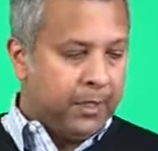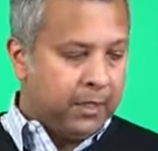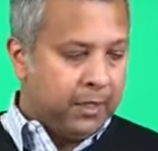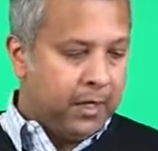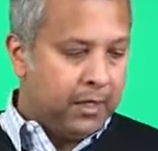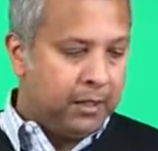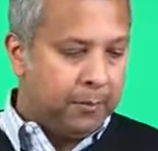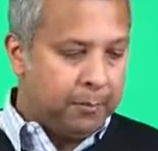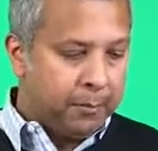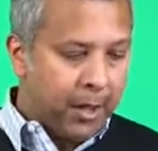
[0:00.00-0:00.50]

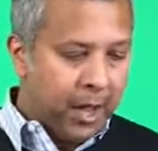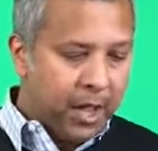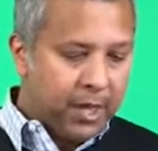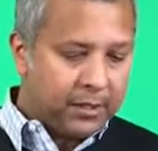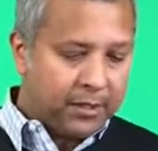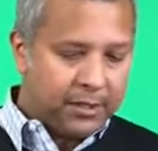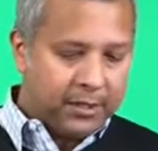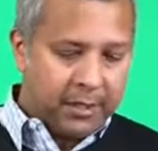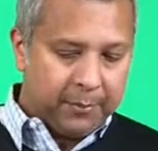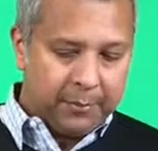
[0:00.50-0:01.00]
The
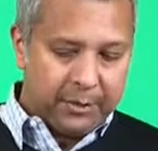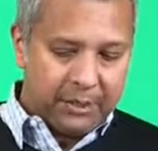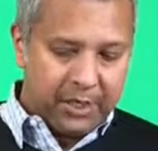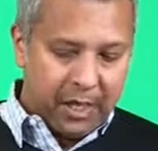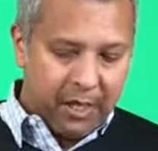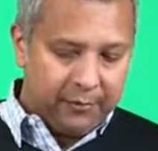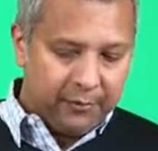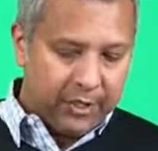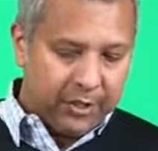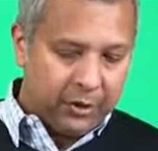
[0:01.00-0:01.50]
box
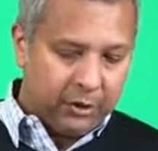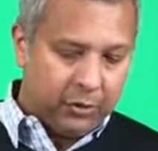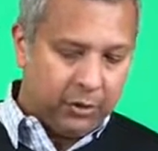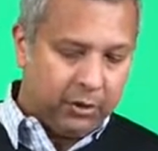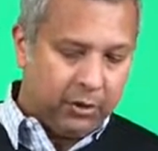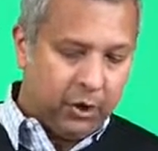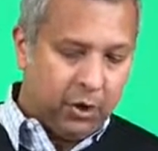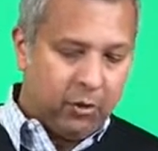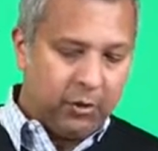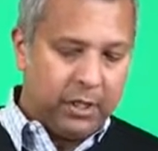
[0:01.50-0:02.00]
themselves, as
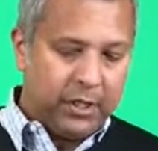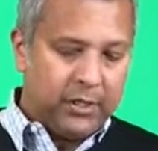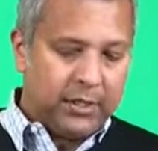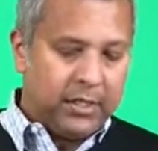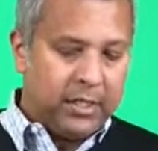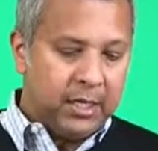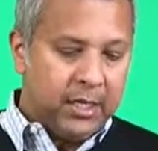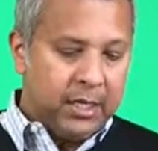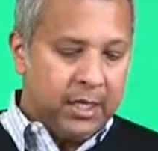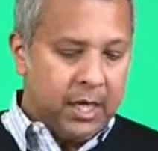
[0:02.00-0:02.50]
you'll
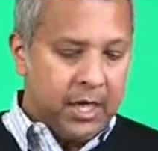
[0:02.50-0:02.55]
notice,